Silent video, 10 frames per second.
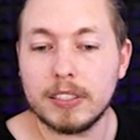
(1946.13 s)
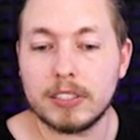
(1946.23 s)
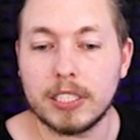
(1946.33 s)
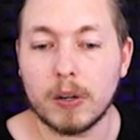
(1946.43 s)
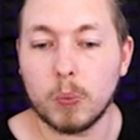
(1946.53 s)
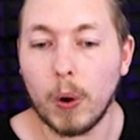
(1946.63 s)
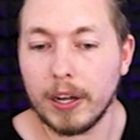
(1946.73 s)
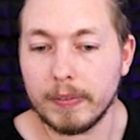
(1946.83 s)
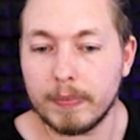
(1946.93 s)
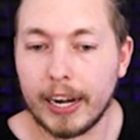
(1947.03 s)
instead of
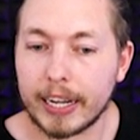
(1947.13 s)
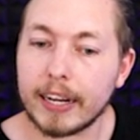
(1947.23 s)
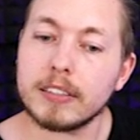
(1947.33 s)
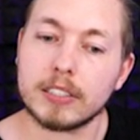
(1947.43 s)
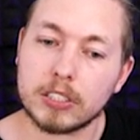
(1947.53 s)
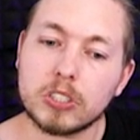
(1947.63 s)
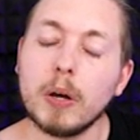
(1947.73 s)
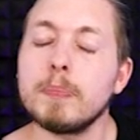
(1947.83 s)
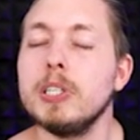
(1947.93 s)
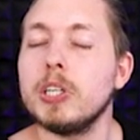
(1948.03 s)
one. And again, this is
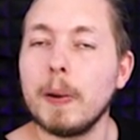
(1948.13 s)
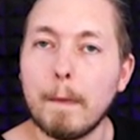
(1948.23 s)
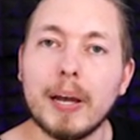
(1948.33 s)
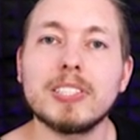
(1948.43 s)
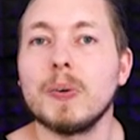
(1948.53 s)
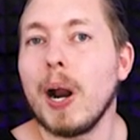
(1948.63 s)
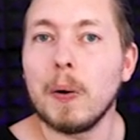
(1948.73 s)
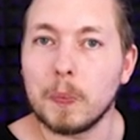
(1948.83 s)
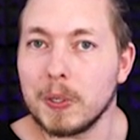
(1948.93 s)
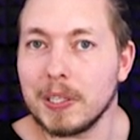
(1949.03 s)
something you can mess
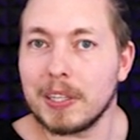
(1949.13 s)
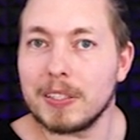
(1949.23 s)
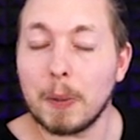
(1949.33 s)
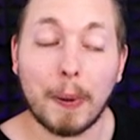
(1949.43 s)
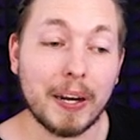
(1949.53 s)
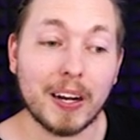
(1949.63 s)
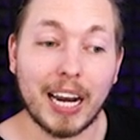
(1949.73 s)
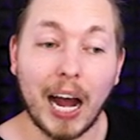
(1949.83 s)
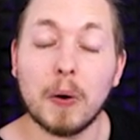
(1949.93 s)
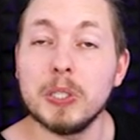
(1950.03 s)
around with depending on
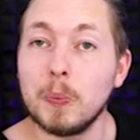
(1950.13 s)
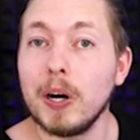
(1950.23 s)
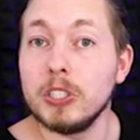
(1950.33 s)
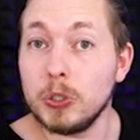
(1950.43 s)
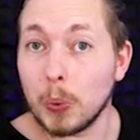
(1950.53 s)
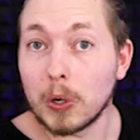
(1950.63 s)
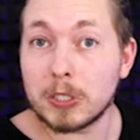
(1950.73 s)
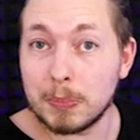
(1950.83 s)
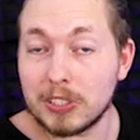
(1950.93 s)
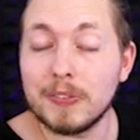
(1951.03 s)
how you want your
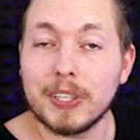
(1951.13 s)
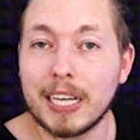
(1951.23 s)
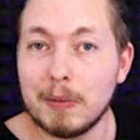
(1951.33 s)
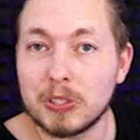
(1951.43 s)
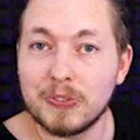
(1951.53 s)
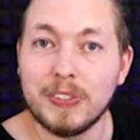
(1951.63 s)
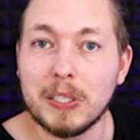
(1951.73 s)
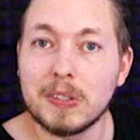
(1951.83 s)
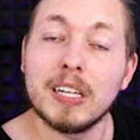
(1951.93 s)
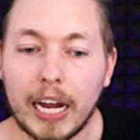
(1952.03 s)
specific game to
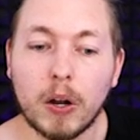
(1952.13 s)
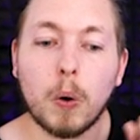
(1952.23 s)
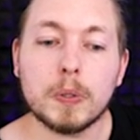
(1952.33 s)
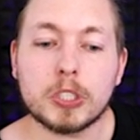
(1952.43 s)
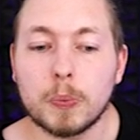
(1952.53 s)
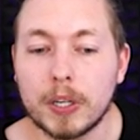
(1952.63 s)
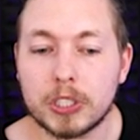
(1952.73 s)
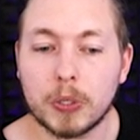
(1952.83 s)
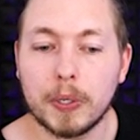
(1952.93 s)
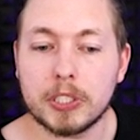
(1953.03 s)
feel. I also want
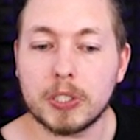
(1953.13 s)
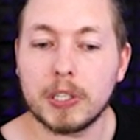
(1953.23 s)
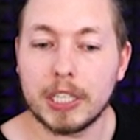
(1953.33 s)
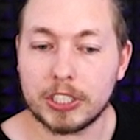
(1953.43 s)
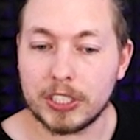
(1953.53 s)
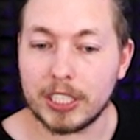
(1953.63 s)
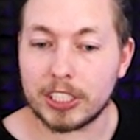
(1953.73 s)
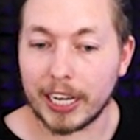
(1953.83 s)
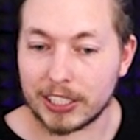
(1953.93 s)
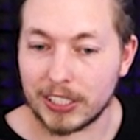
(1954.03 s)
to go into collision
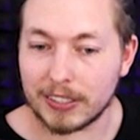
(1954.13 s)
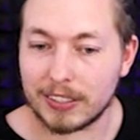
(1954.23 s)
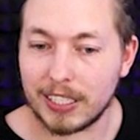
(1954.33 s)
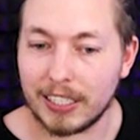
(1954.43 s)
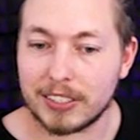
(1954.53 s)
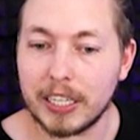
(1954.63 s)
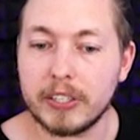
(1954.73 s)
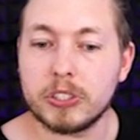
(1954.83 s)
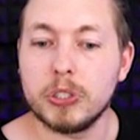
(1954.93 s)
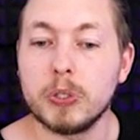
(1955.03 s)
detection and set
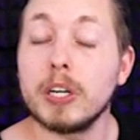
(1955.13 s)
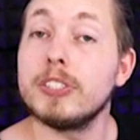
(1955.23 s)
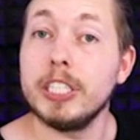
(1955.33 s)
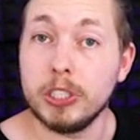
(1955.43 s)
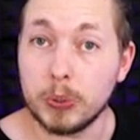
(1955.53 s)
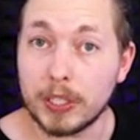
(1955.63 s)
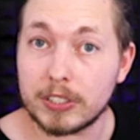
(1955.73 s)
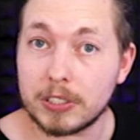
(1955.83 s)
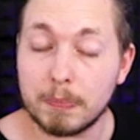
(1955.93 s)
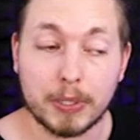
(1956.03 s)
it to
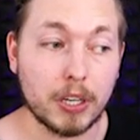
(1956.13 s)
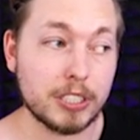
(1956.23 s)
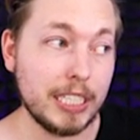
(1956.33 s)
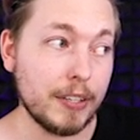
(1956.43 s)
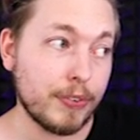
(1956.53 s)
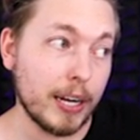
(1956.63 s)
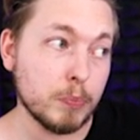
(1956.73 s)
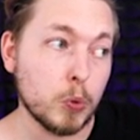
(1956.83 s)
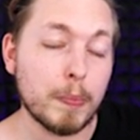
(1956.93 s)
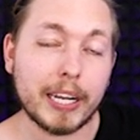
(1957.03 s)
continuous, because if I
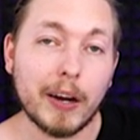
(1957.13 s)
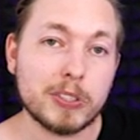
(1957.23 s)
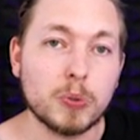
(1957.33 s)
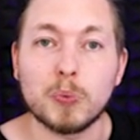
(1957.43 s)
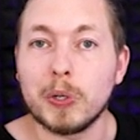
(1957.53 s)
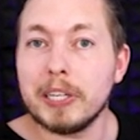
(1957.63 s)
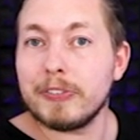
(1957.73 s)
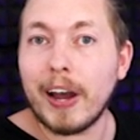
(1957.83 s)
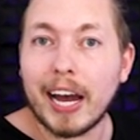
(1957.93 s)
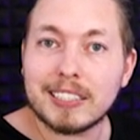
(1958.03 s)
move my character really
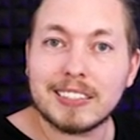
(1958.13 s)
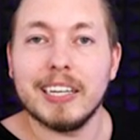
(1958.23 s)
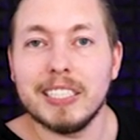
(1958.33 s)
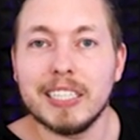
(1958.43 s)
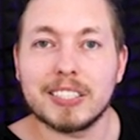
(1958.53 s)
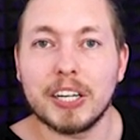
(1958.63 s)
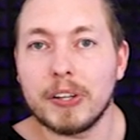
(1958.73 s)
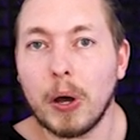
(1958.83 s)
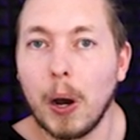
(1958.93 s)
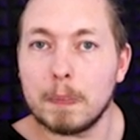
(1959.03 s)
fast and he hits
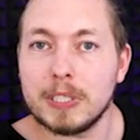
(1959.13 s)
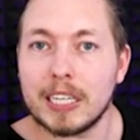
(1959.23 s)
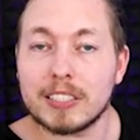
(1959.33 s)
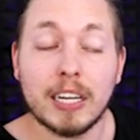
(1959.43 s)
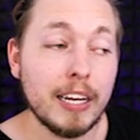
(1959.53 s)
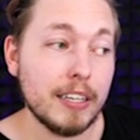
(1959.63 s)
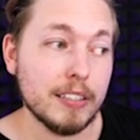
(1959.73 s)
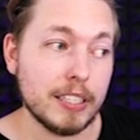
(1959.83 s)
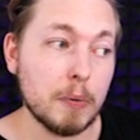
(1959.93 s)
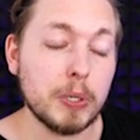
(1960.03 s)
another object,
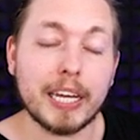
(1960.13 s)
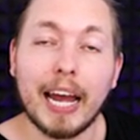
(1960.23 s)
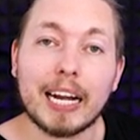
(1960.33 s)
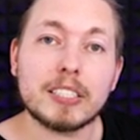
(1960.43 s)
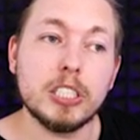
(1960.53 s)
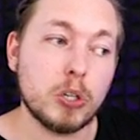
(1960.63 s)
then we can actually